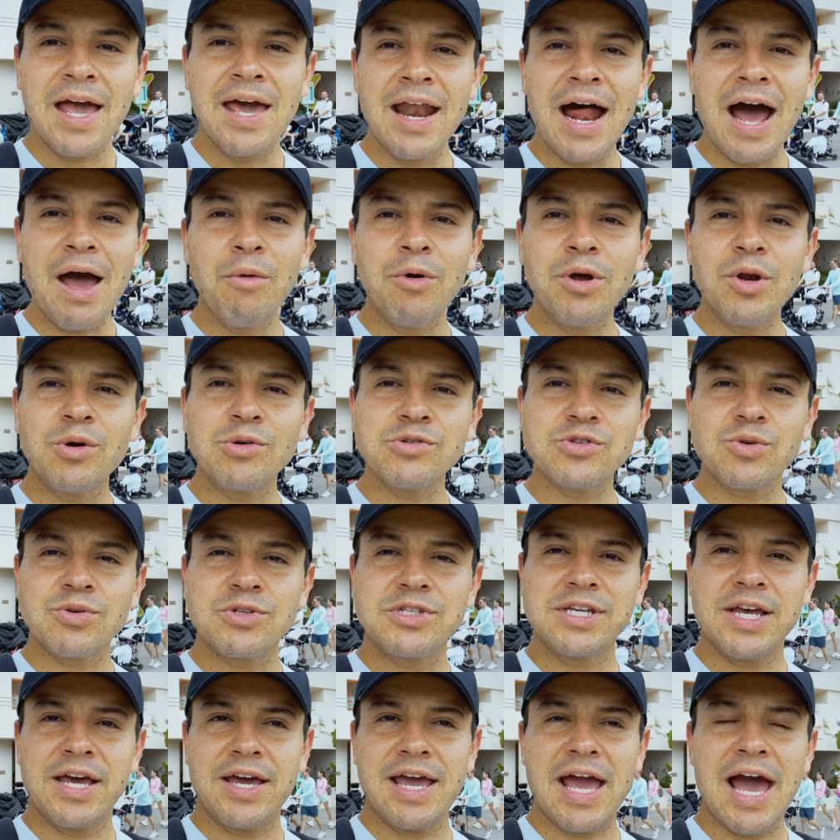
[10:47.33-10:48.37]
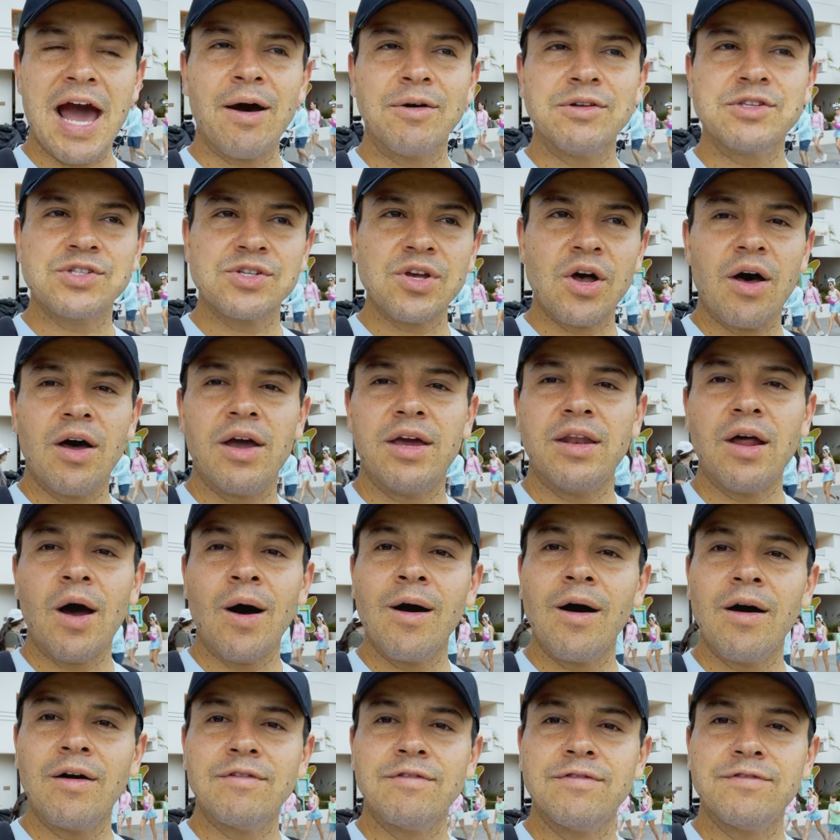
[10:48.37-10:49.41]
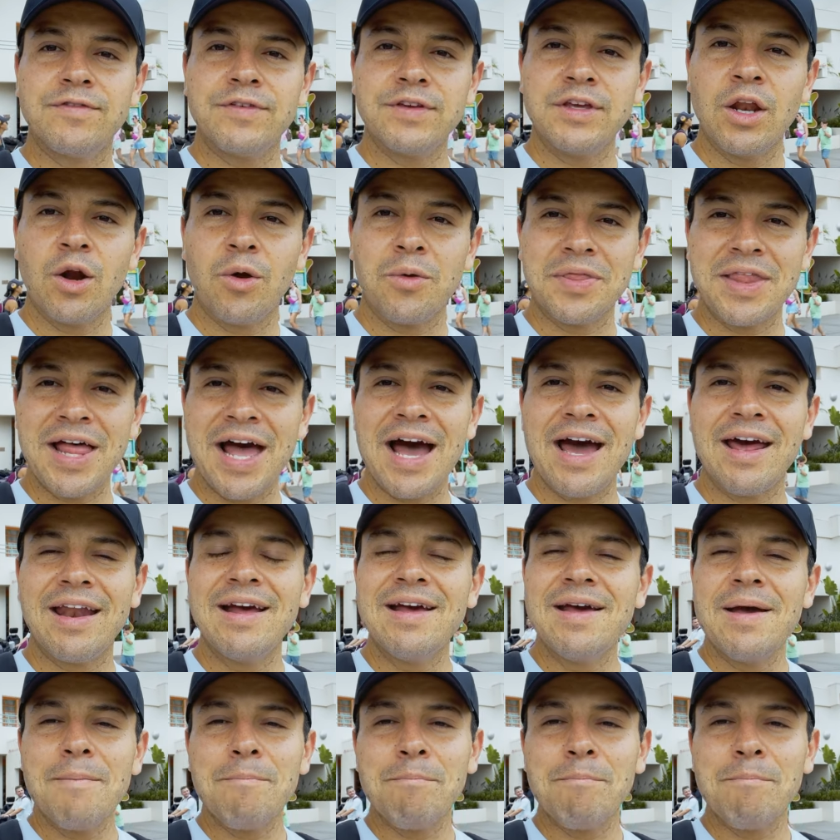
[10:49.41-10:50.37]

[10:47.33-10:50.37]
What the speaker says: And I would also say, outside of that,